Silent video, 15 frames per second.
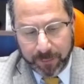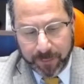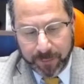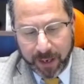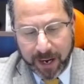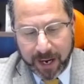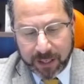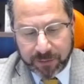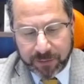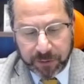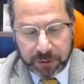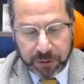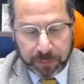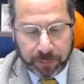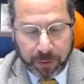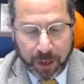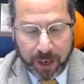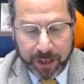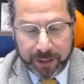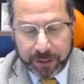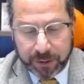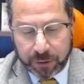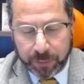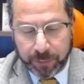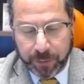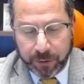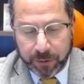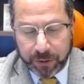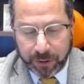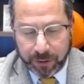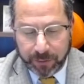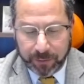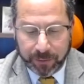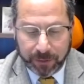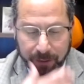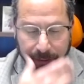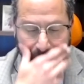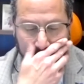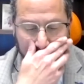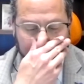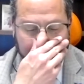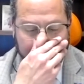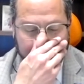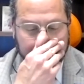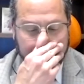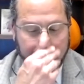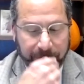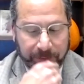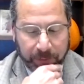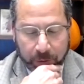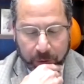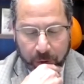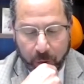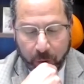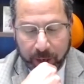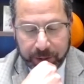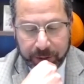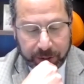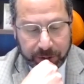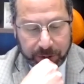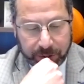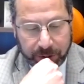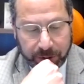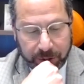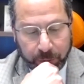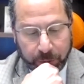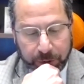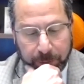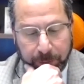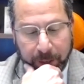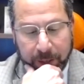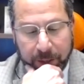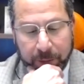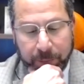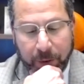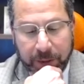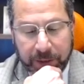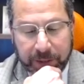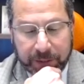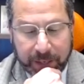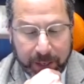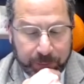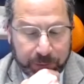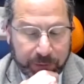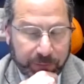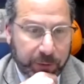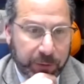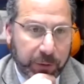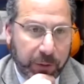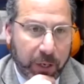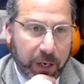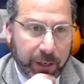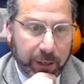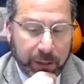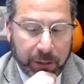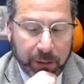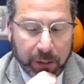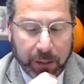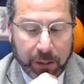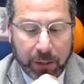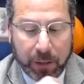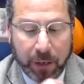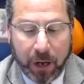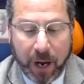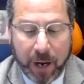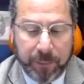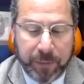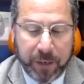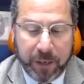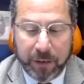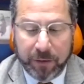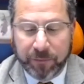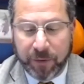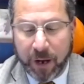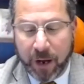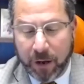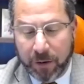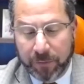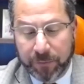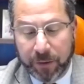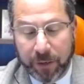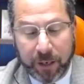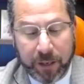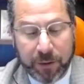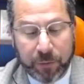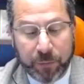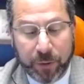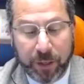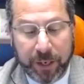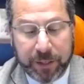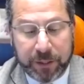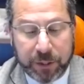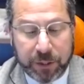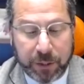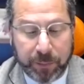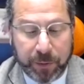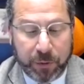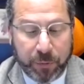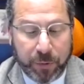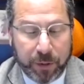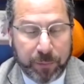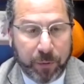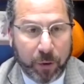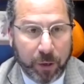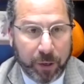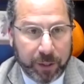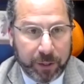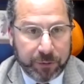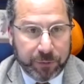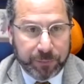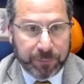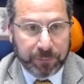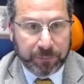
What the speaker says: As for supply and distribution, that's a difficult question since it would depend upon the types of underlying IP involved and the relationship between the parties.